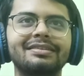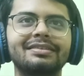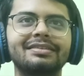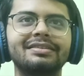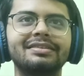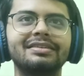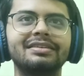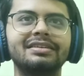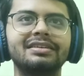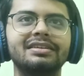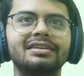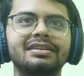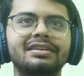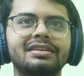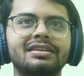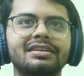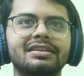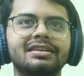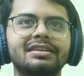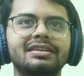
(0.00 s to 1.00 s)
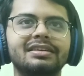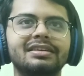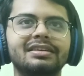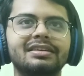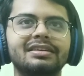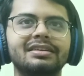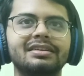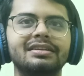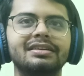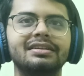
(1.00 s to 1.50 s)

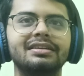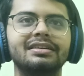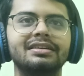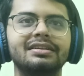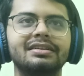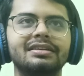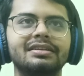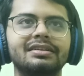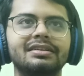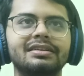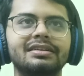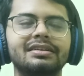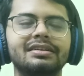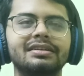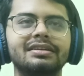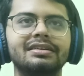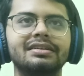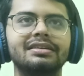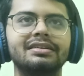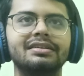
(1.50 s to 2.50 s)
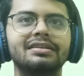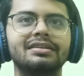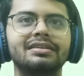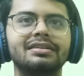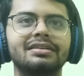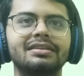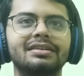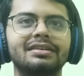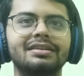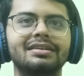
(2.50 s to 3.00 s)

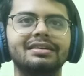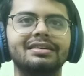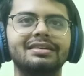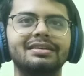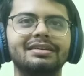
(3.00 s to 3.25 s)
No one is speaking in this clip.